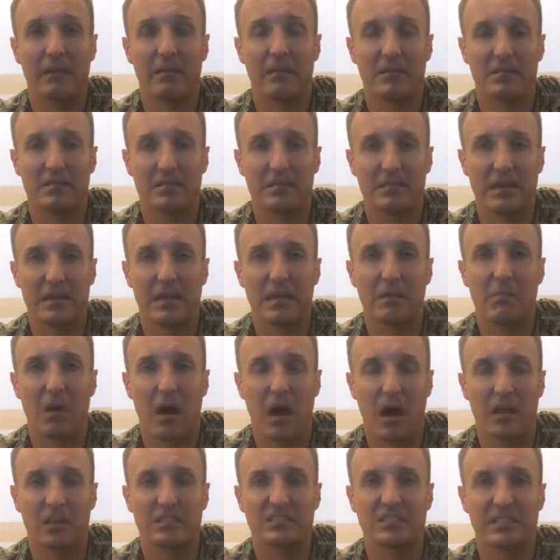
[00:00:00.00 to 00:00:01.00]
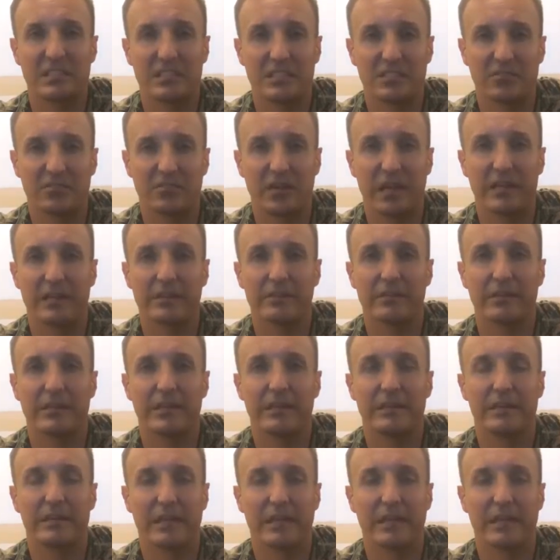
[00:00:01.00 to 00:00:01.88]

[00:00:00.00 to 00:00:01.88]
the same honesty, integrity,